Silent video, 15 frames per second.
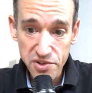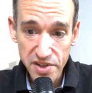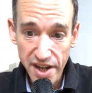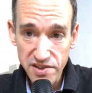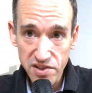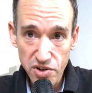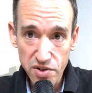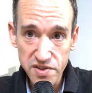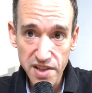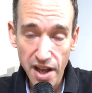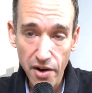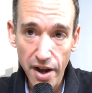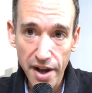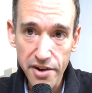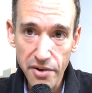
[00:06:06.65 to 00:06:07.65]
And as it turns
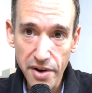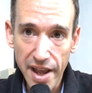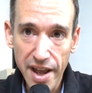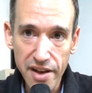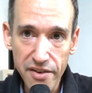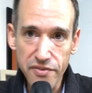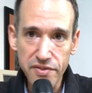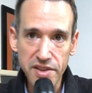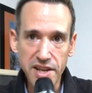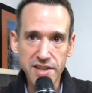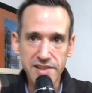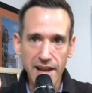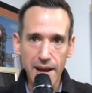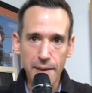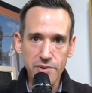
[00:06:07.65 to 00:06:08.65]
out, I don't have the
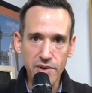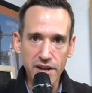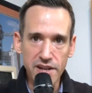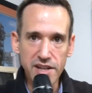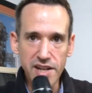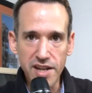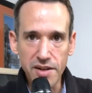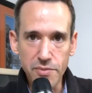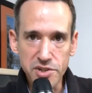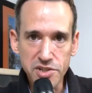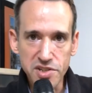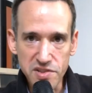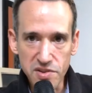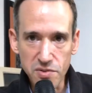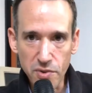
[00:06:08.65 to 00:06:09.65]
adapter I need, which
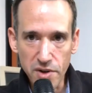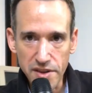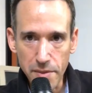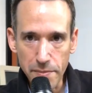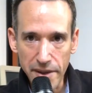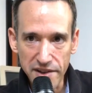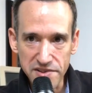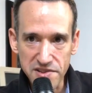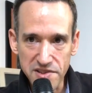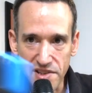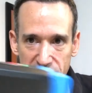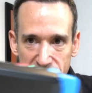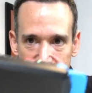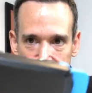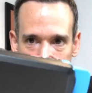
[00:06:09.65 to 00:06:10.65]
is the one that mounts
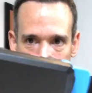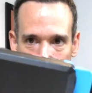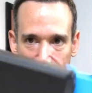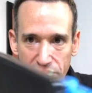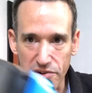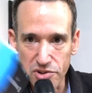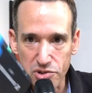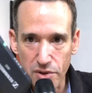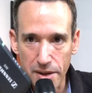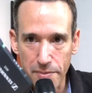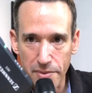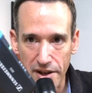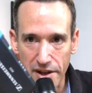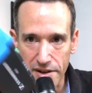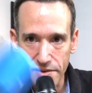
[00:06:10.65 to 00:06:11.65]
this to my little
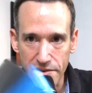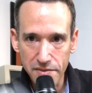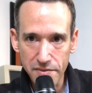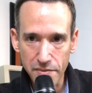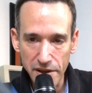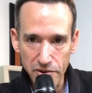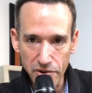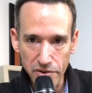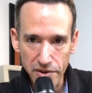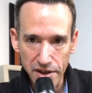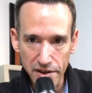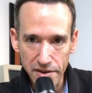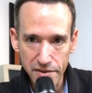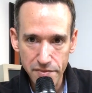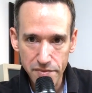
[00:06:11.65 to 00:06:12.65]
tripod, my
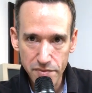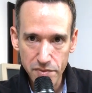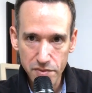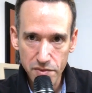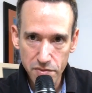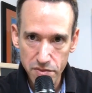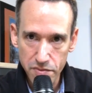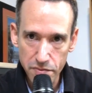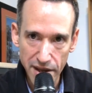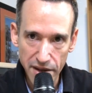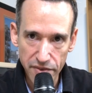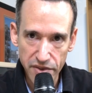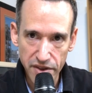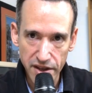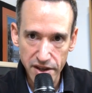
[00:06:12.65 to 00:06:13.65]
little mount
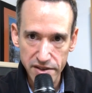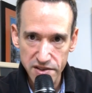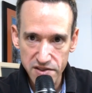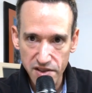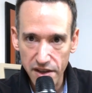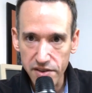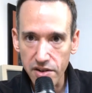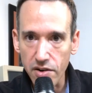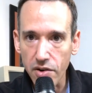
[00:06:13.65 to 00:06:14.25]
thing on the side there.